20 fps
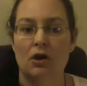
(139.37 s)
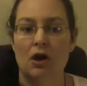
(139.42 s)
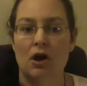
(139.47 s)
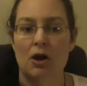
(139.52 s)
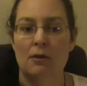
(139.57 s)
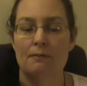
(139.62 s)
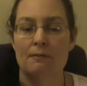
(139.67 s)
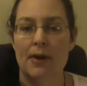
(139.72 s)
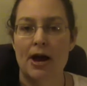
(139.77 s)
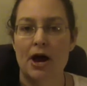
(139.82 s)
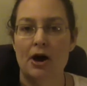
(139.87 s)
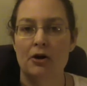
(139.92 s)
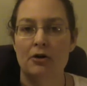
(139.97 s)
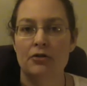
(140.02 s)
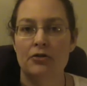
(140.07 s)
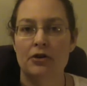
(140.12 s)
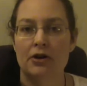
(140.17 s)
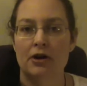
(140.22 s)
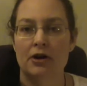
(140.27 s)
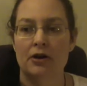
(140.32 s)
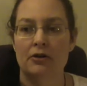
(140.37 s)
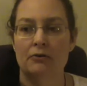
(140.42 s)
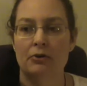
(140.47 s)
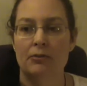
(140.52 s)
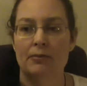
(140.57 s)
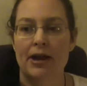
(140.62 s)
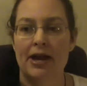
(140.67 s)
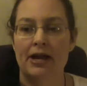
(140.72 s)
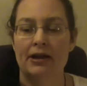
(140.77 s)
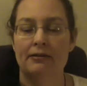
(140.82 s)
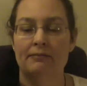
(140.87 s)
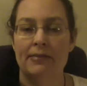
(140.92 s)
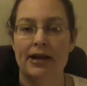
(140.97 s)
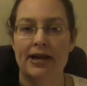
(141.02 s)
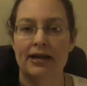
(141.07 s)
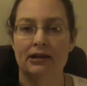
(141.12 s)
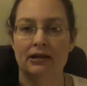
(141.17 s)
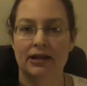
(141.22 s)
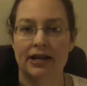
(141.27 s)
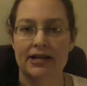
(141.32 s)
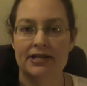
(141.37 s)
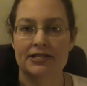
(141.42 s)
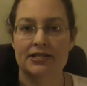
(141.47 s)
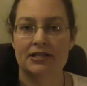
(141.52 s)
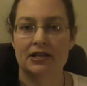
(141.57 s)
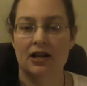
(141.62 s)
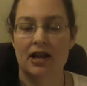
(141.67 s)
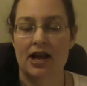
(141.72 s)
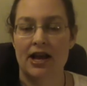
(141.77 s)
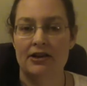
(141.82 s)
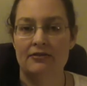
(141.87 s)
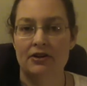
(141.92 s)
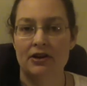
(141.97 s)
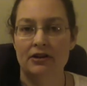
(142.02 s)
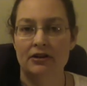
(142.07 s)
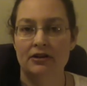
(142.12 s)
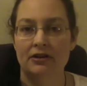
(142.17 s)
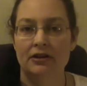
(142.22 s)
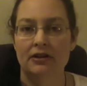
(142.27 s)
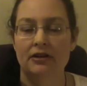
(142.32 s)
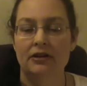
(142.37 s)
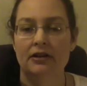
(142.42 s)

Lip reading: Our mouth, we may make less saliva.